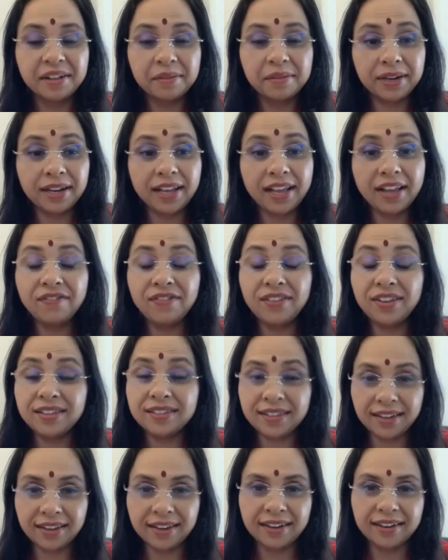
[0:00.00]
but every
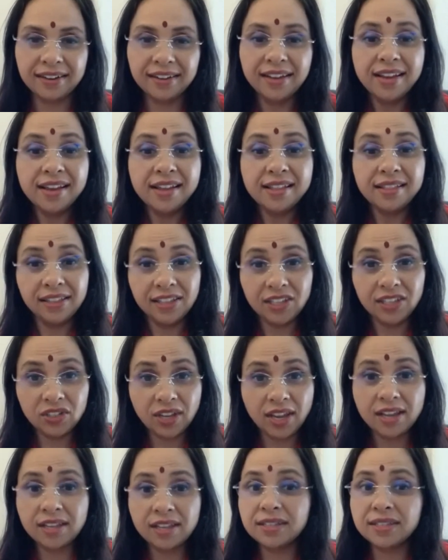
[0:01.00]
second this
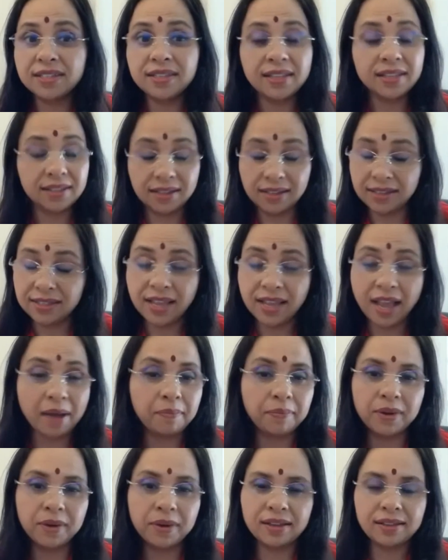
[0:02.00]
change is, is
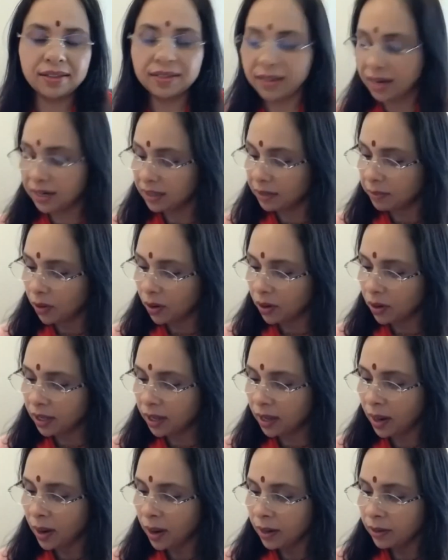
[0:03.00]
happening inside the
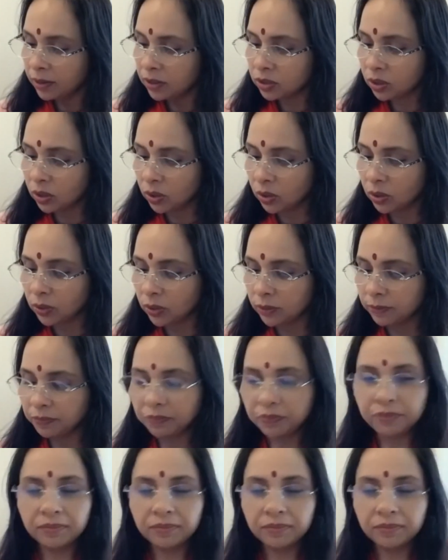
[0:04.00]
body so